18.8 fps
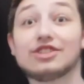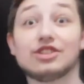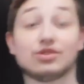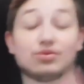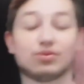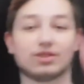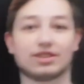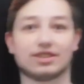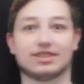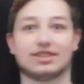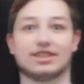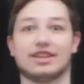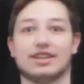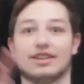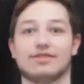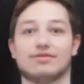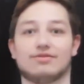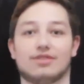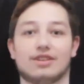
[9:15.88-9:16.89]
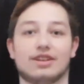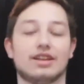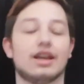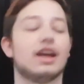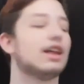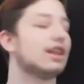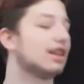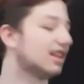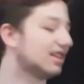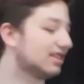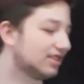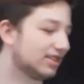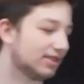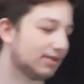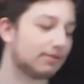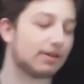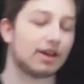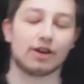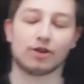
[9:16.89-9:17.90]
just want to say, right, let's
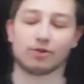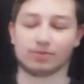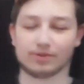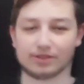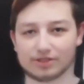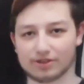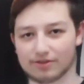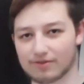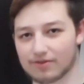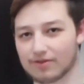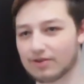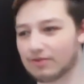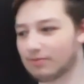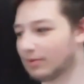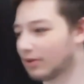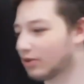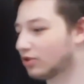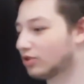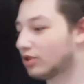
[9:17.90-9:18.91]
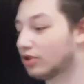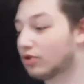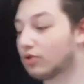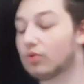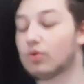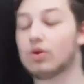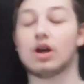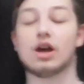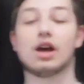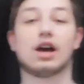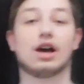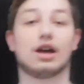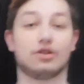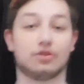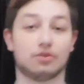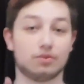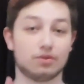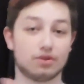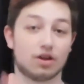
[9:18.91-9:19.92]
help each other out because I know, I
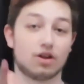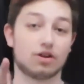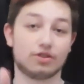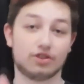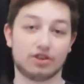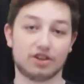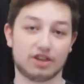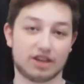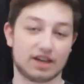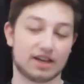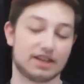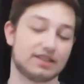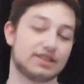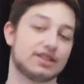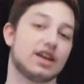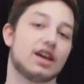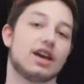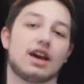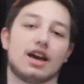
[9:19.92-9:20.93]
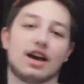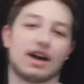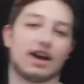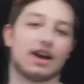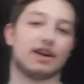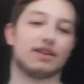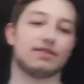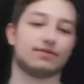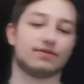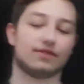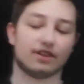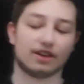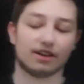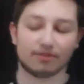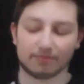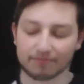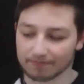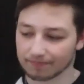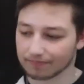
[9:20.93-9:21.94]
know a lot of you guys have
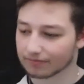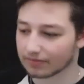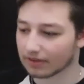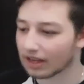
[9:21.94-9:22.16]
um,